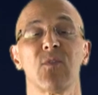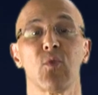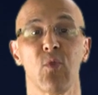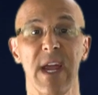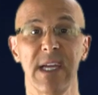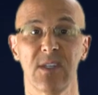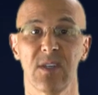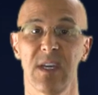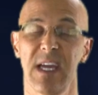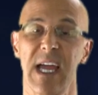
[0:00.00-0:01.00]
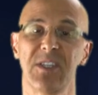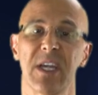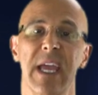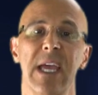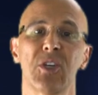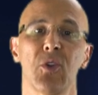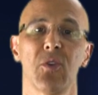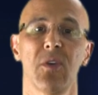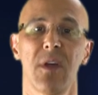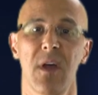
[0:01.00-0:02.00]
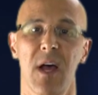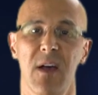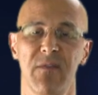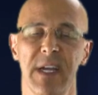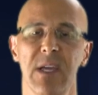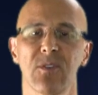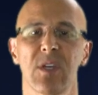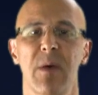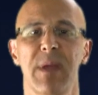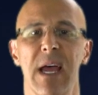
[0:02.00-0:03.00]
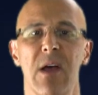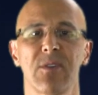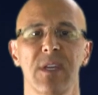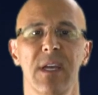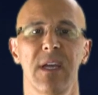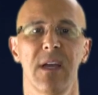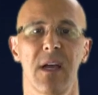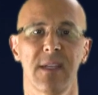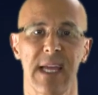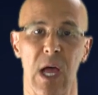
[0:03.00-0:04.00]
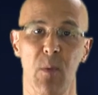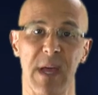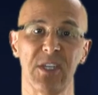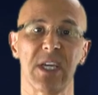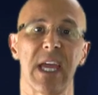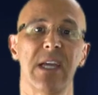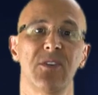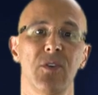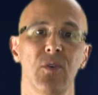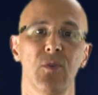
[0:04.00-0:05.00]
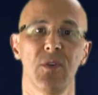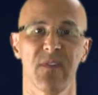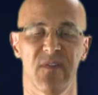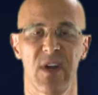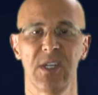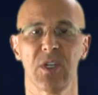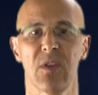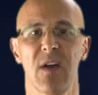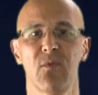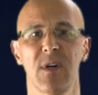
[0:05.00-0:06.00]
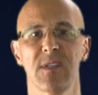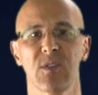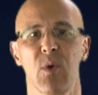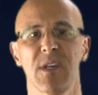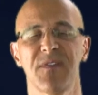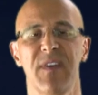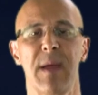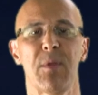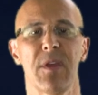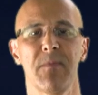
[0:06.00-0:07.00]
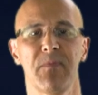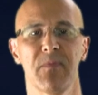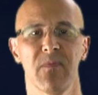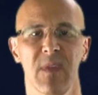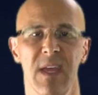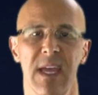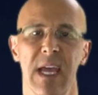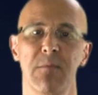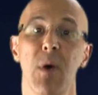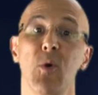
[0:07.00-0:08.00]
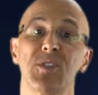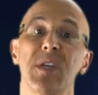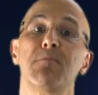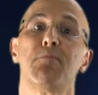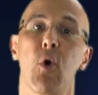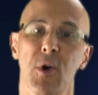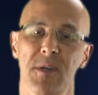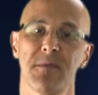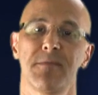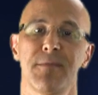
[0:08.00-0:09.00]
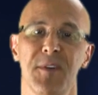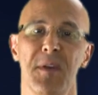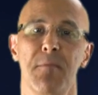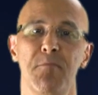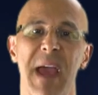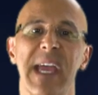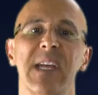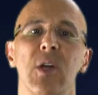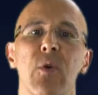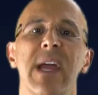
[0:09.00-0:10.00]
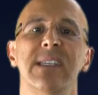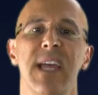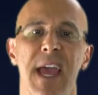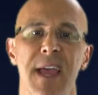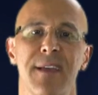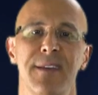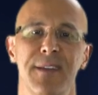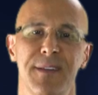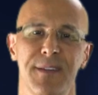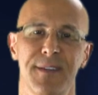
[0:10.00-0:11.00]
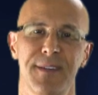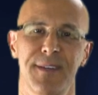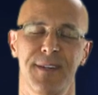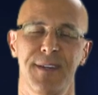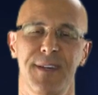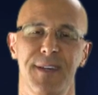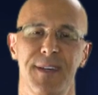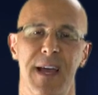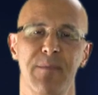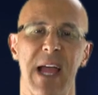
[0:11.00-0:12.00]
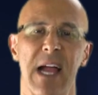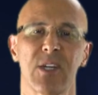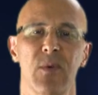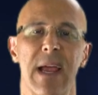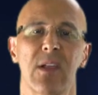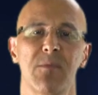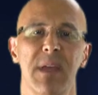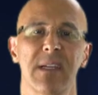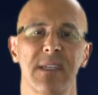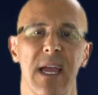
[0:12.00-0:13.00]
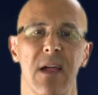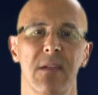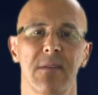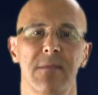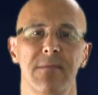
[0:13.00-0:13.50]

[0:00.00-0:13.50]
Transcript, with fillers: of great educational uh, videos coming out uh, to help educate you, your friends, your loved ones, as well as family. And most important, make it a great day. I'm Doctor Alan Mandel.